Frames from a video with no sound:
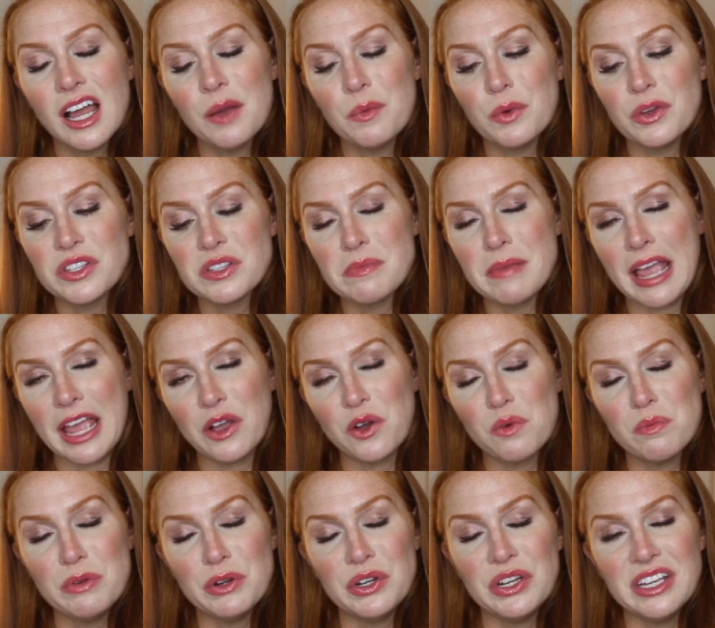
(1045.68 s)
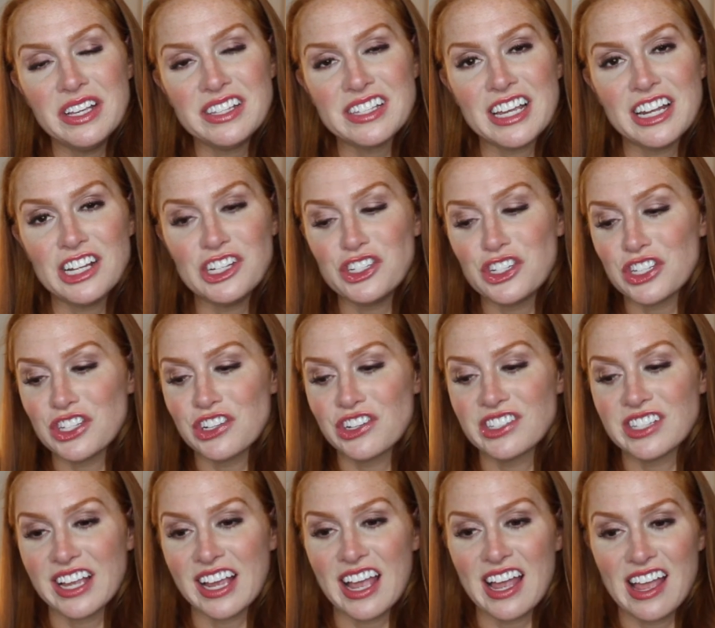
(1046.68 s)
with some ankle booties, and it just
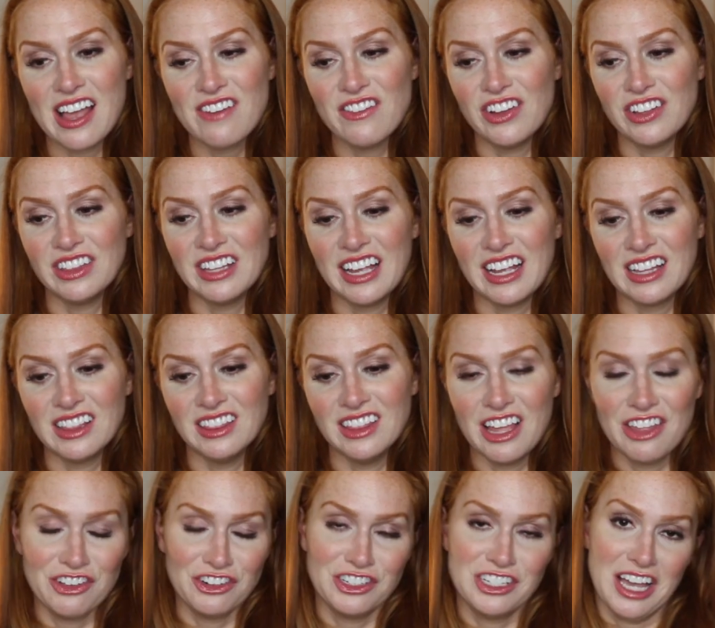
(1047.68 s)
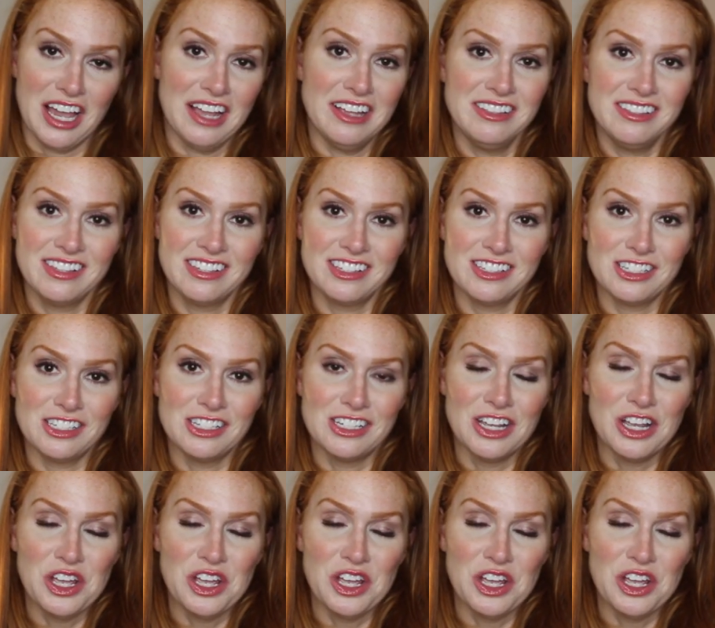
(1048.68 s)
looks like I have on like leather tights,